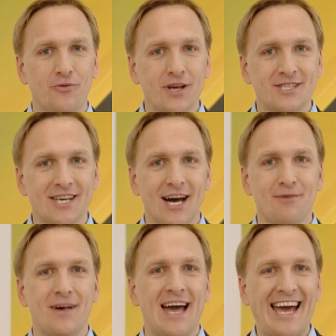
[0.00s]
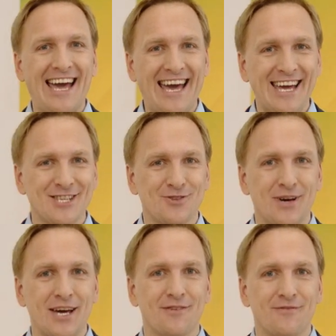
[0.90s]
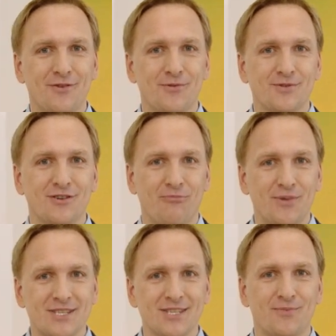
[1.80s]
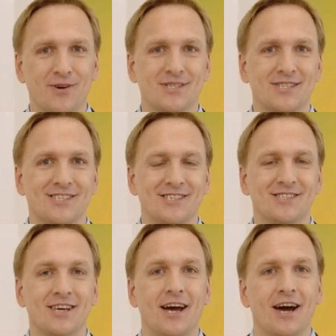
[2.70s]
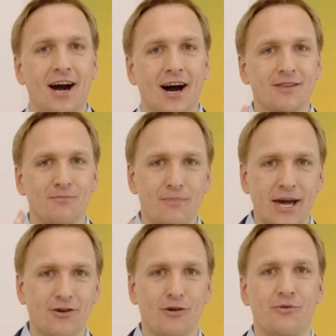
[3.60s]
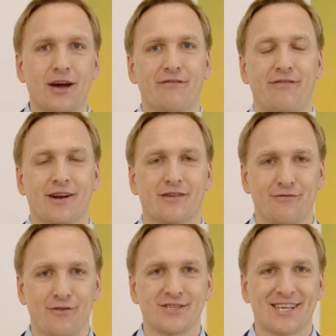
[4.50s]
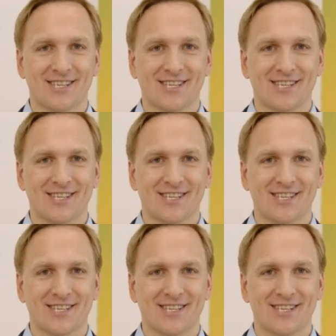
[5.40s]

real-time, end-to-end views of business processes are the make or break factor for